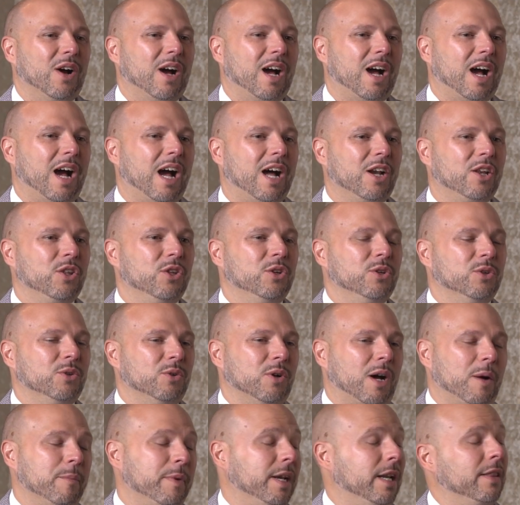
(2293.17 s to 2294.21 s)
How do
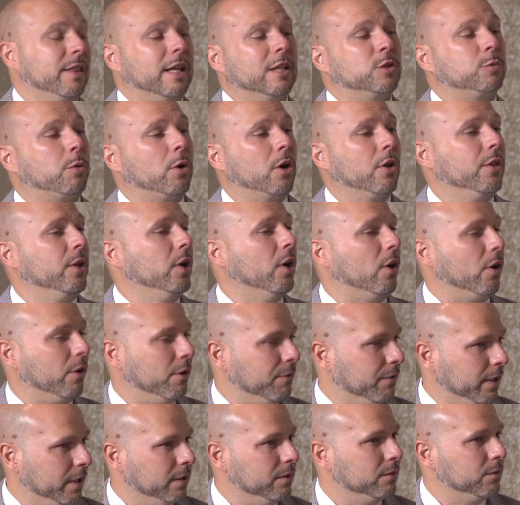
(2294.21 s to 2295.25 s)
you, and that's part of the art
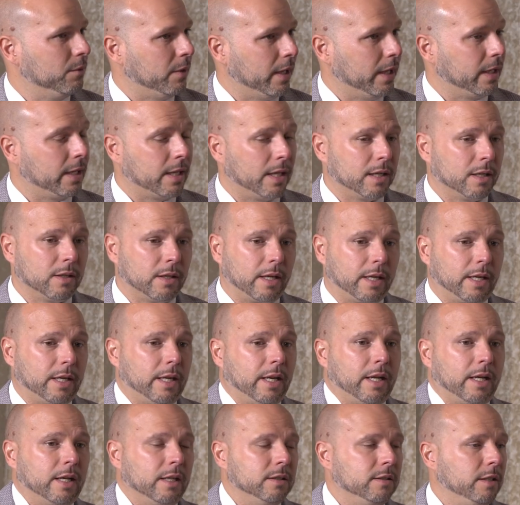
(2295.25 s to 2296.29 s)
of it, right? Kind of like
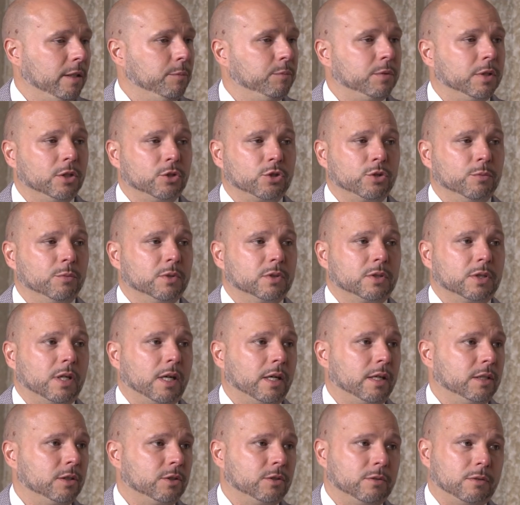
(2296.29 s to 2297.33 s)
getting a deep tissue
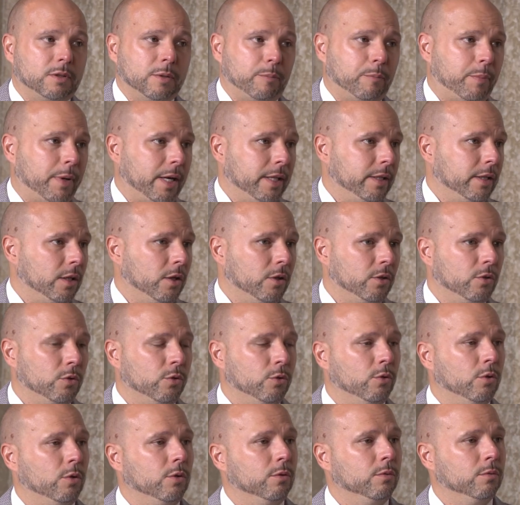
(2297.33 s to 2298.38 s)
massage, depending on
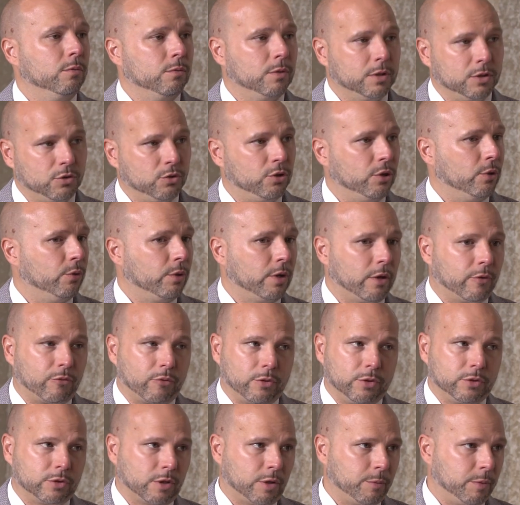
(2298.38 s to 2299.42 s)
who is doing it
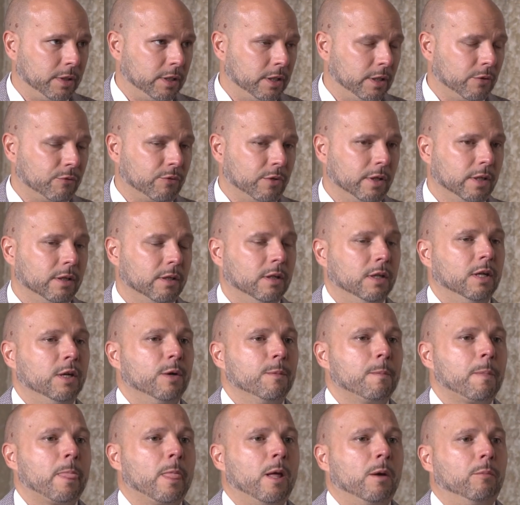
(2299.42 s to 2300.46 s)
for, is going to be different.
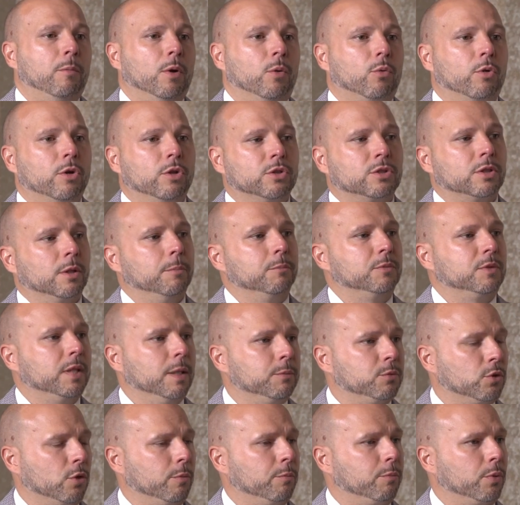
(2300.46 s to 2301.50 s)
But what are some
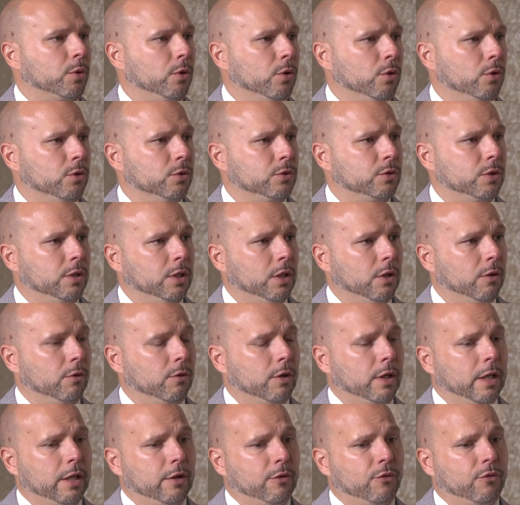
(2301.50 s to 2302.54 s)
tips or pearls,
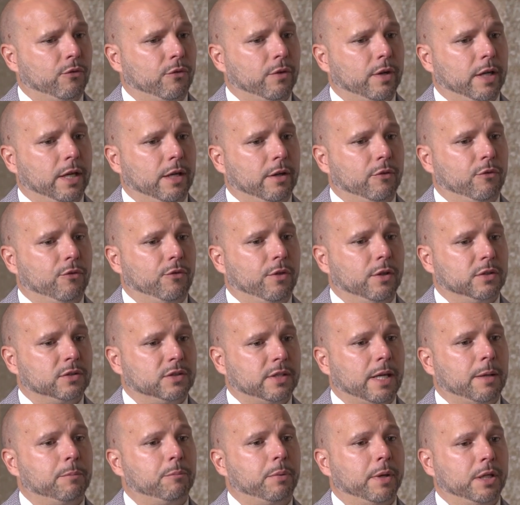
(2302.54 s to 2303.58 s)
if the
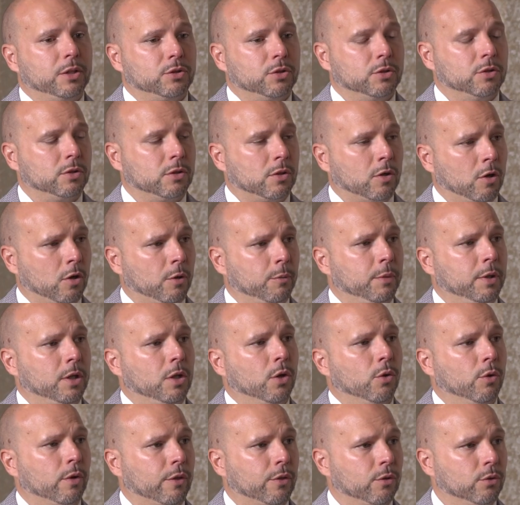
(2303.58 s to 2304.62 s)
same patient is going to be
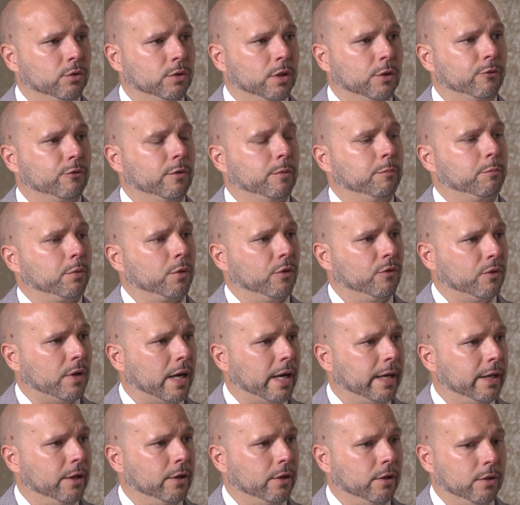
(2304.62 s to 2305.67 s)
going through different
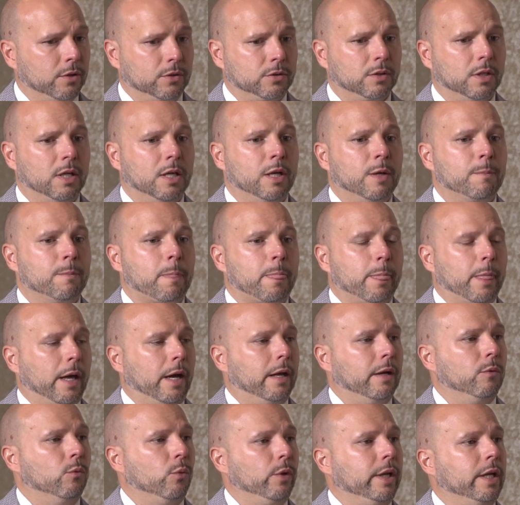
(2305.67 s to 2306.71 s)
providers,
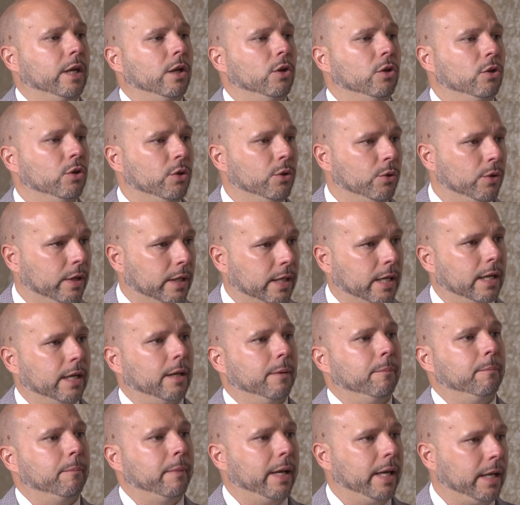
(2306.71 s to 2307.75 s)
that we can do to kind
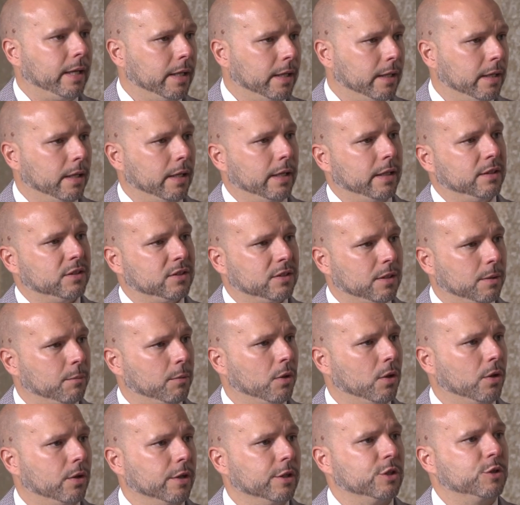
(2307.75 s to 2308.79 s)
of make it a
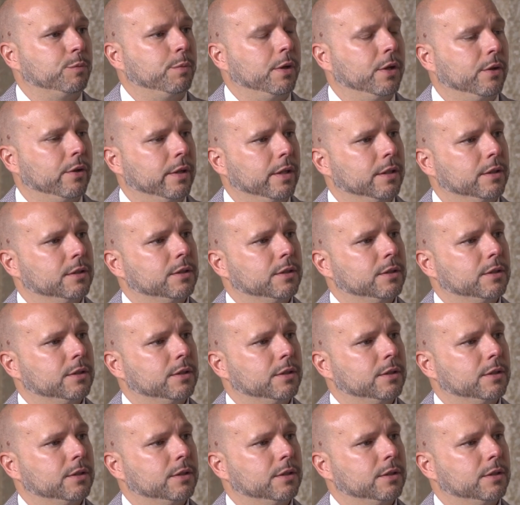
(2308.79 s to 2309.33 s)
similar experience?